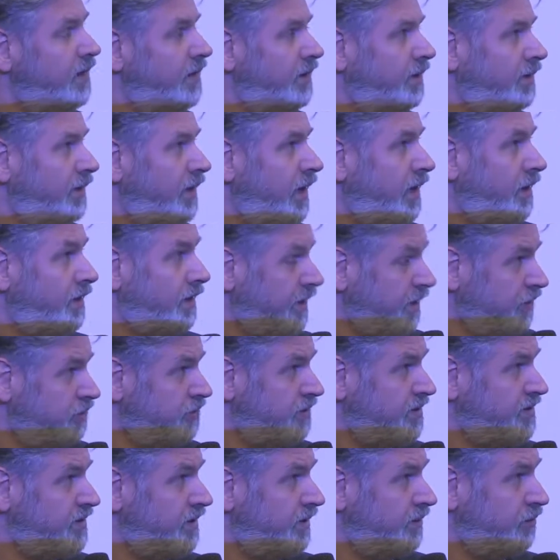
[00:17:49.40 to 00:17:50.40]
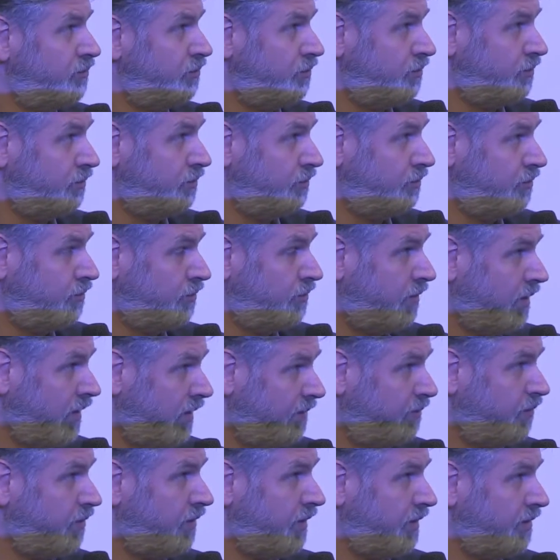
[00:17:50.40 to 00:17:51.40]
are interested to
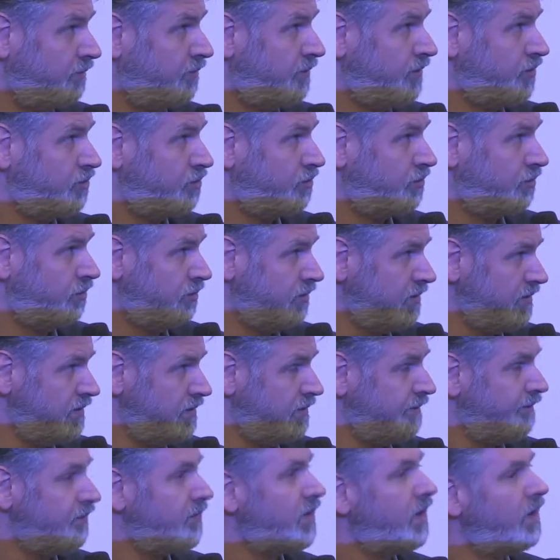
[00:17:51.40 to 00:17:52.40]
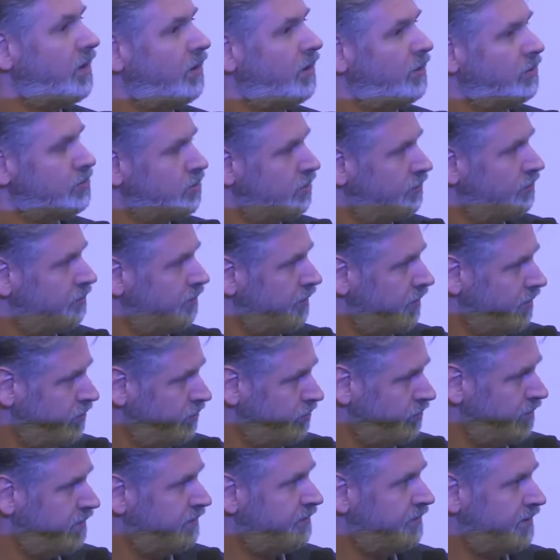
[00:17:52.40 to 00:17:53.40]
collaborate with schools, also with
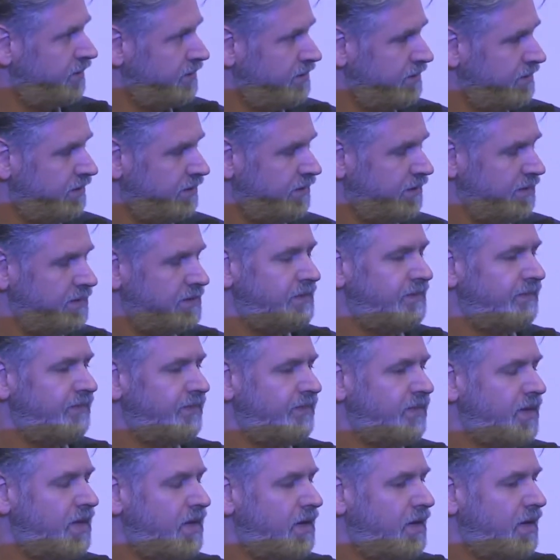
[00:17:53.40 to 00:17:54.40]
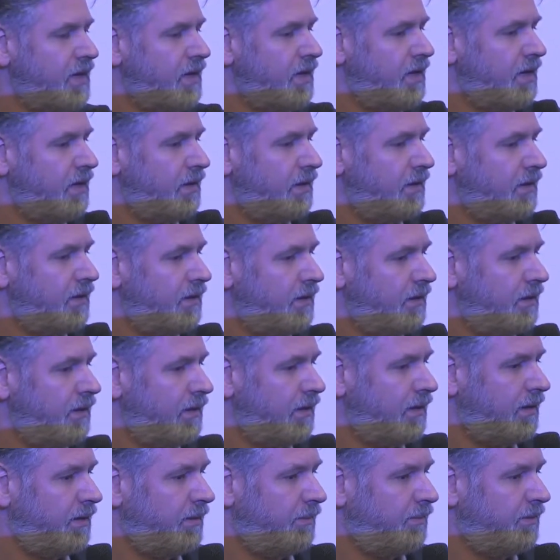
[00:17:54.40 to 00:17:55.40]
universities.
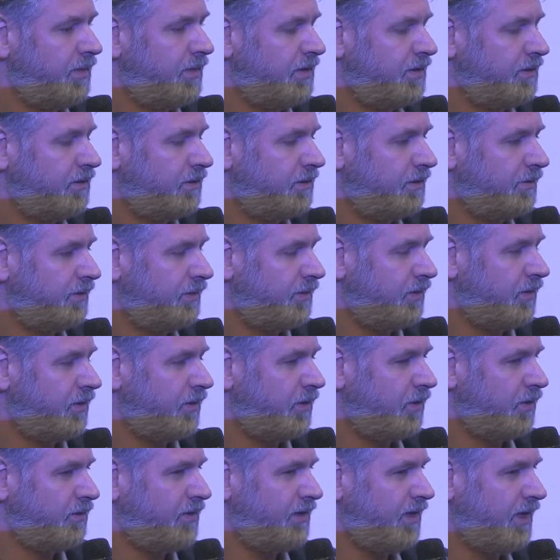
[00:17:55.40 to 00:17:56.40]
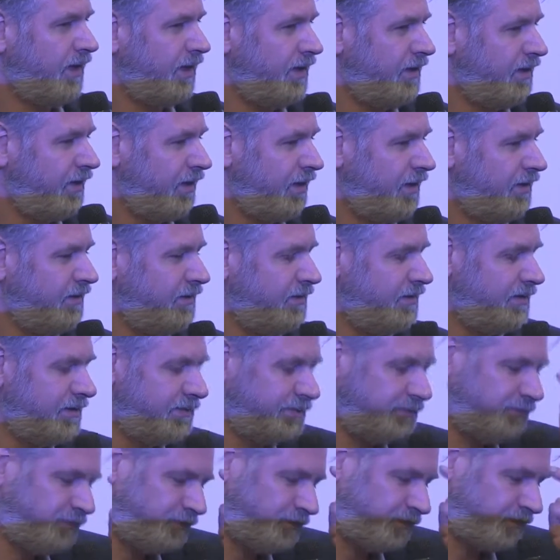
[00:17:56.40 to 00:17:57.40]
But on the other hand,
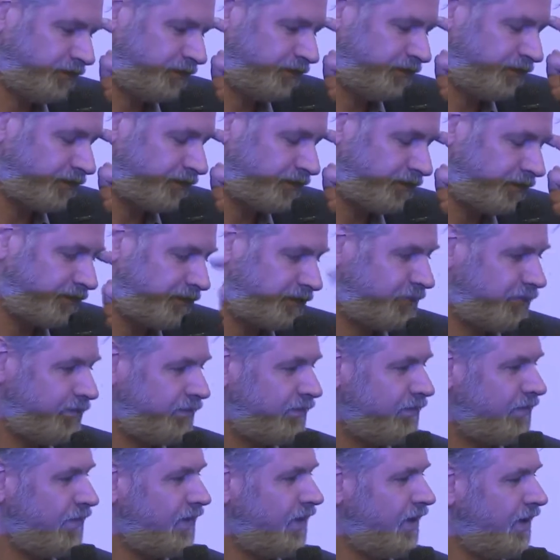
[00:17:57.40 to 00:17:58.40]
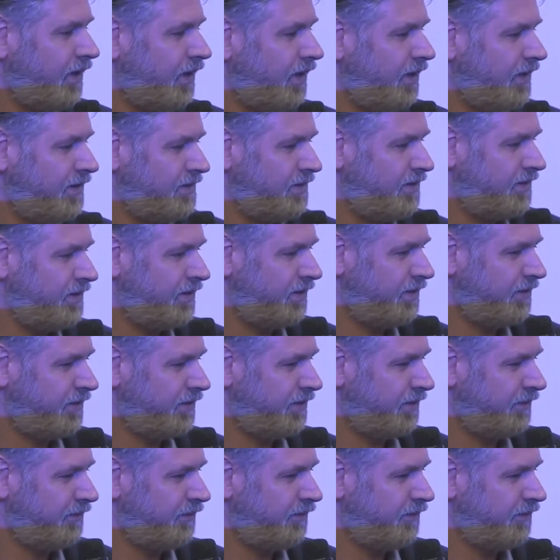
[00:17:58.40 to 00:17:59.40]
it's the